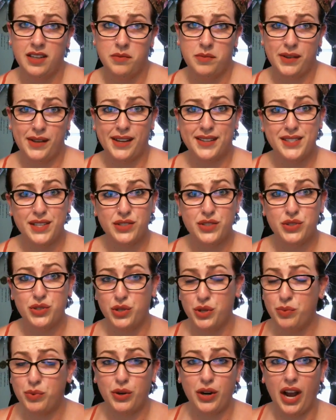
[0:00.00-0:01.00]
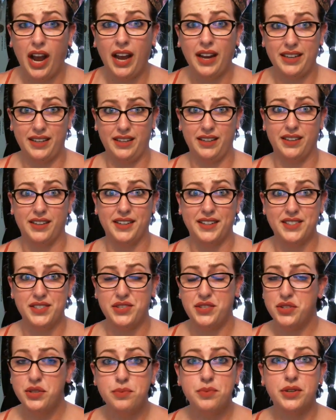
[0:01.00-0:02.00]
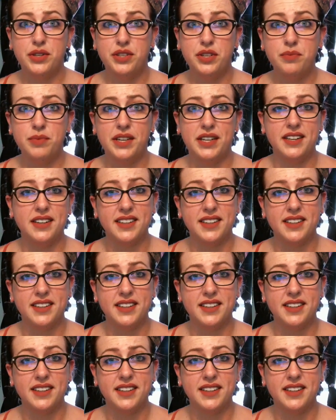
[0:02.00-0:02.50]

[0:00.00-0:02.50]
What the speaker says: because it's super hot here and super humid,